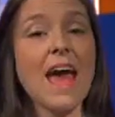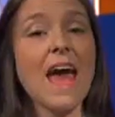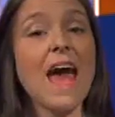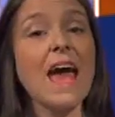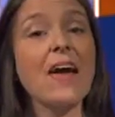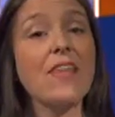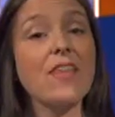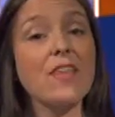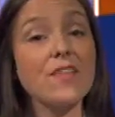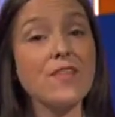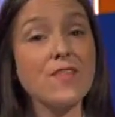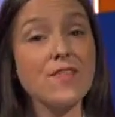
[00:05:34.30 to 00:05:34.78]

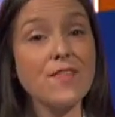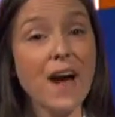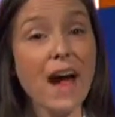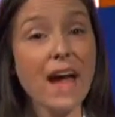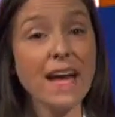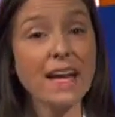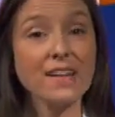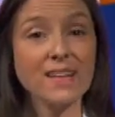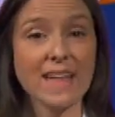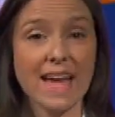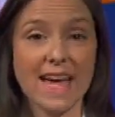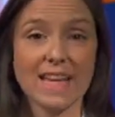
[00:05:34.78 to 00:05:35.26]
And the
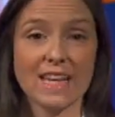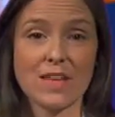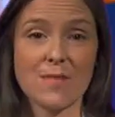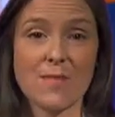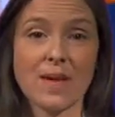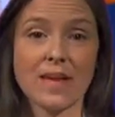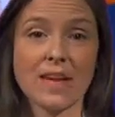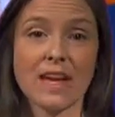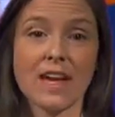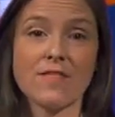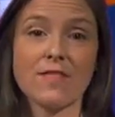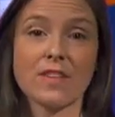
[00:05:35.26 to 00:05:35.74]
final
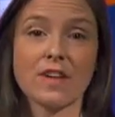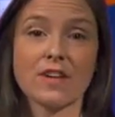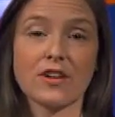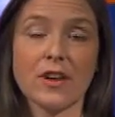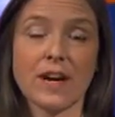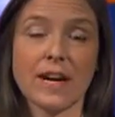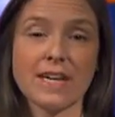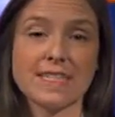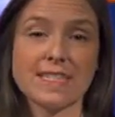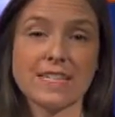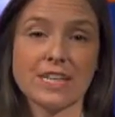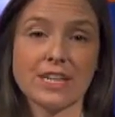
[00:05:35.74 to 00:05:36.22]
element of the
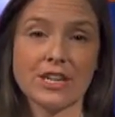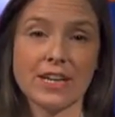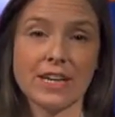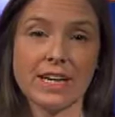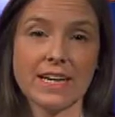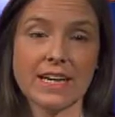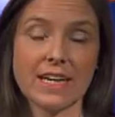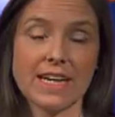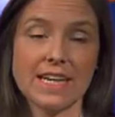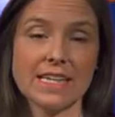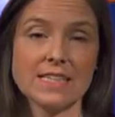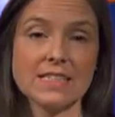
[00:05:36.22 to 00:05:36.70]

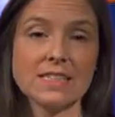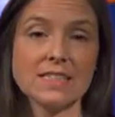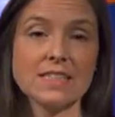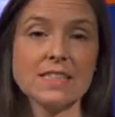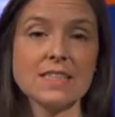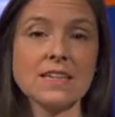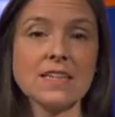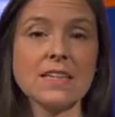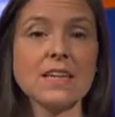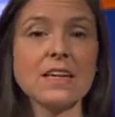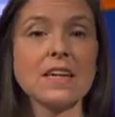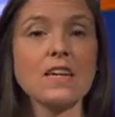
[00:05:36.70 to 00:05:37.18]
criterion
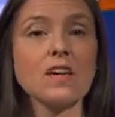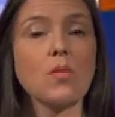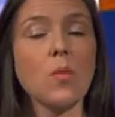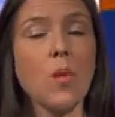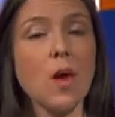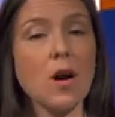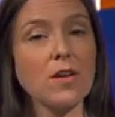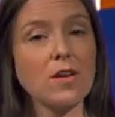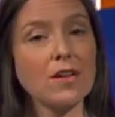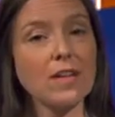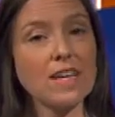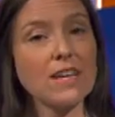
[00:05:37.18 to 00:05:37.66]
is
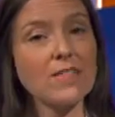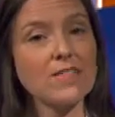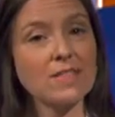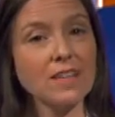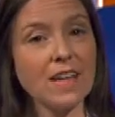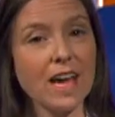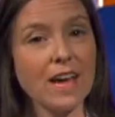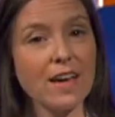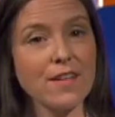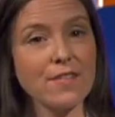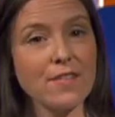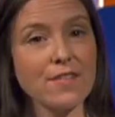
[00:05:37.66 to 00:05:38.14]
quality of
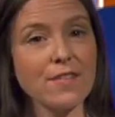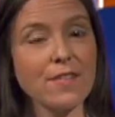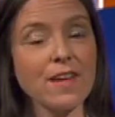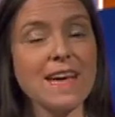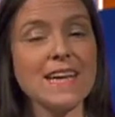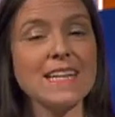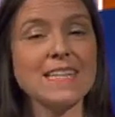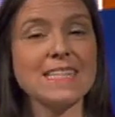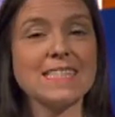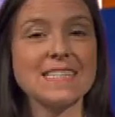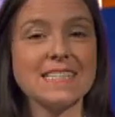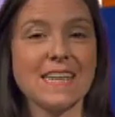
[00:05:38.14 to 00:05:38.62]
life
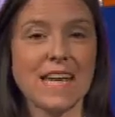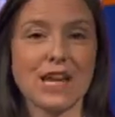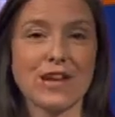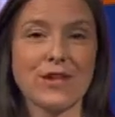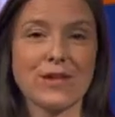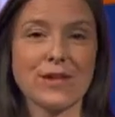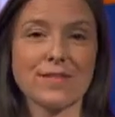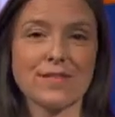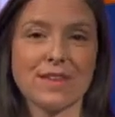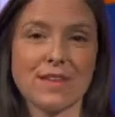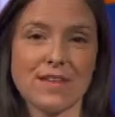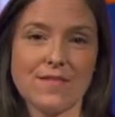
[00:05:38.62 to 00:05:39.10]
and
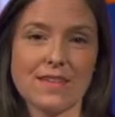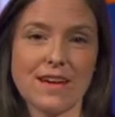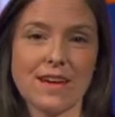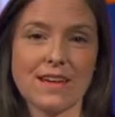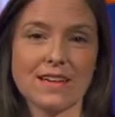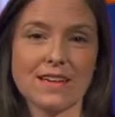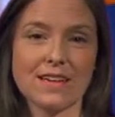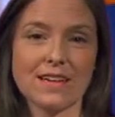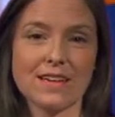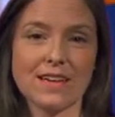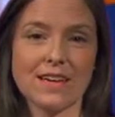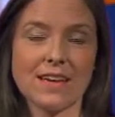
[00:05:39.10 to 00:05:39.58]
standard of
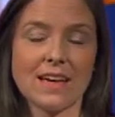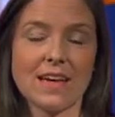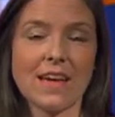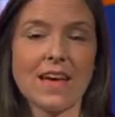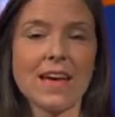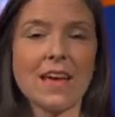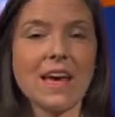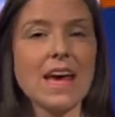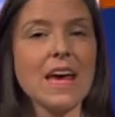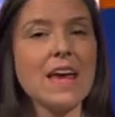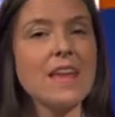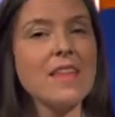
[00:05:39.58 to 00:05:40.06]
living.
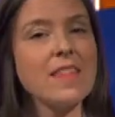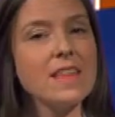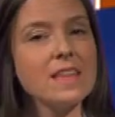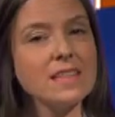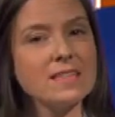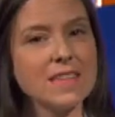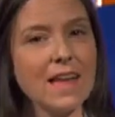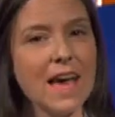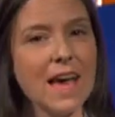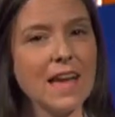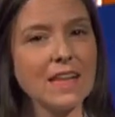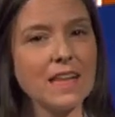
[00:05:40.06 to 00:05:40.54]

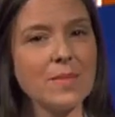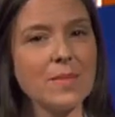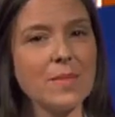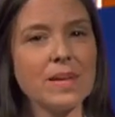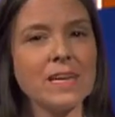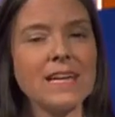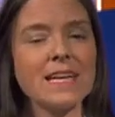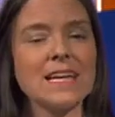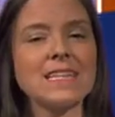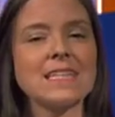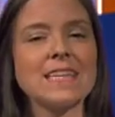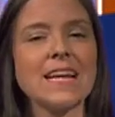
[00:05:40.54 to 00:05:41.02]
This element
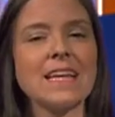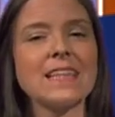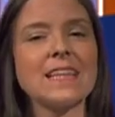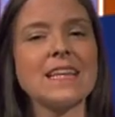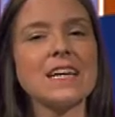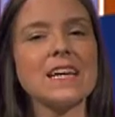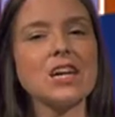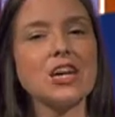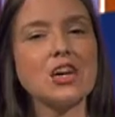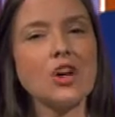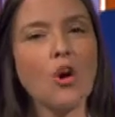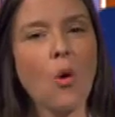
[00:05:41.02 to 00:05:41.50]
is at
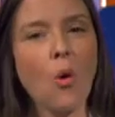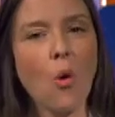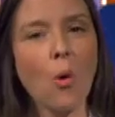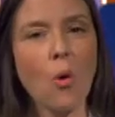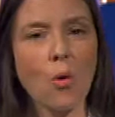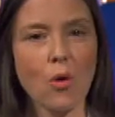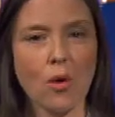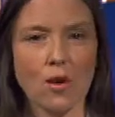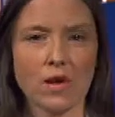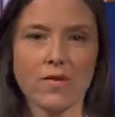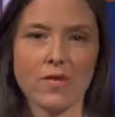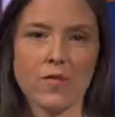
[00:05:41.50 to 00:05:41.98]
the
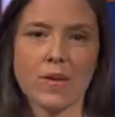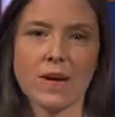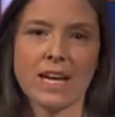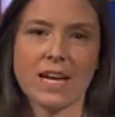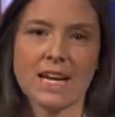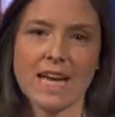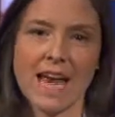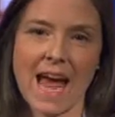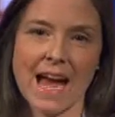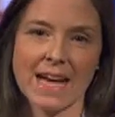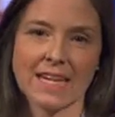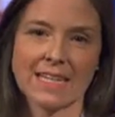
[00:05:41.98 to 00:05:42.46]
core of what
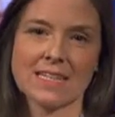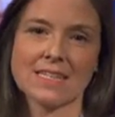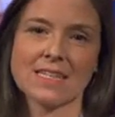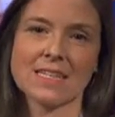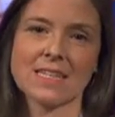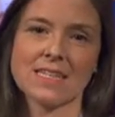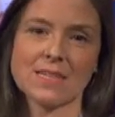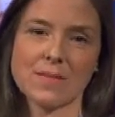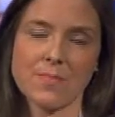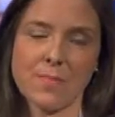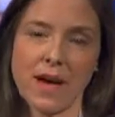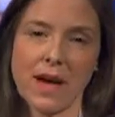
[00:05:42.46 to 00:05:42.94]
Enactus
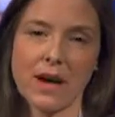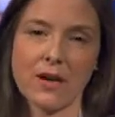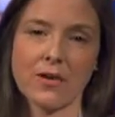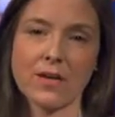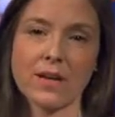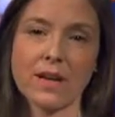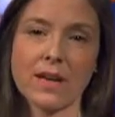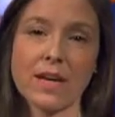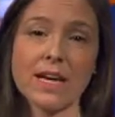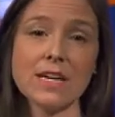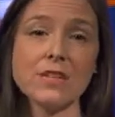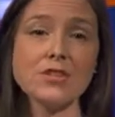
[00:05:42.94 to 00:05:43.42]
is about
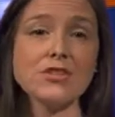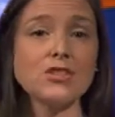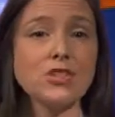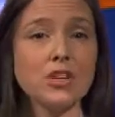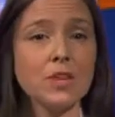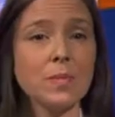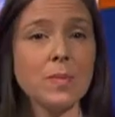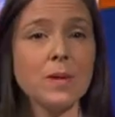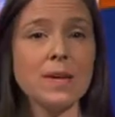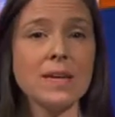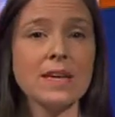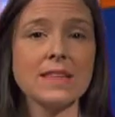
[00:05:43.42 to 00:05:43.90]
and
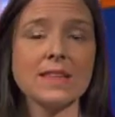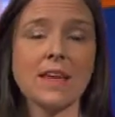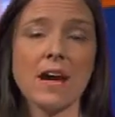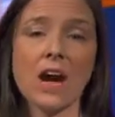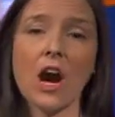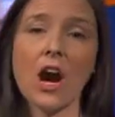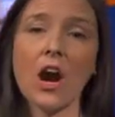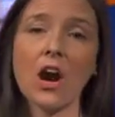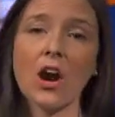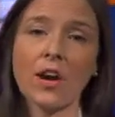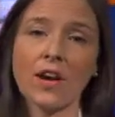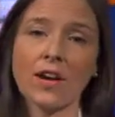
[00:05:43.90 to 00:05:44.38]
should be at the
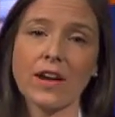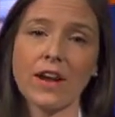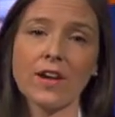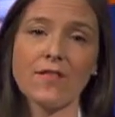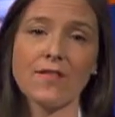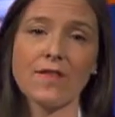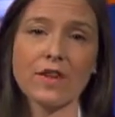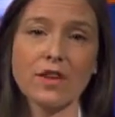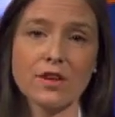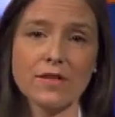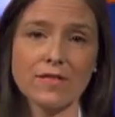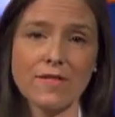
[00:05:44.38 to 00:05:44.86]
heart of
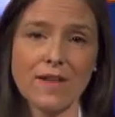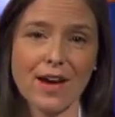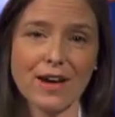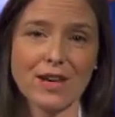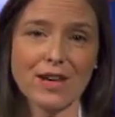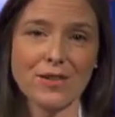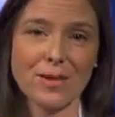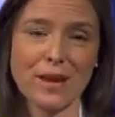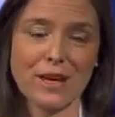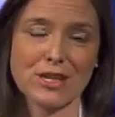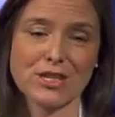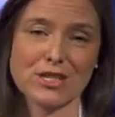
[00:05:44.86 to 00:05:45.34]
your
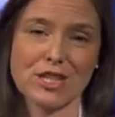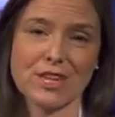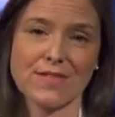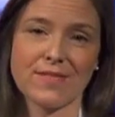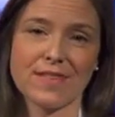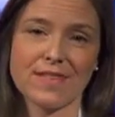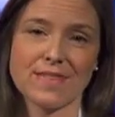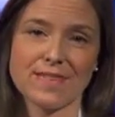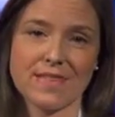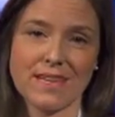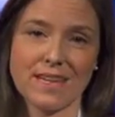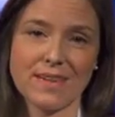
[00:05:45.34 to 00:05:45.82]
evaluation of
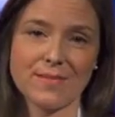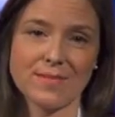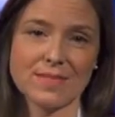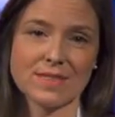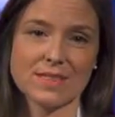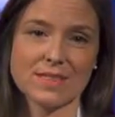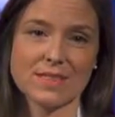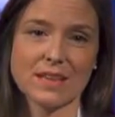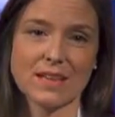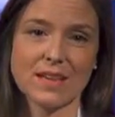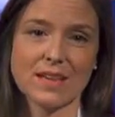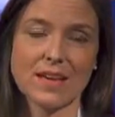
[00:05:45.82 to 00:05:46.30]
the
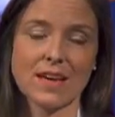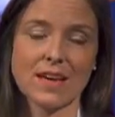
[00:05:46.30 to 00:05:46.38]
teams.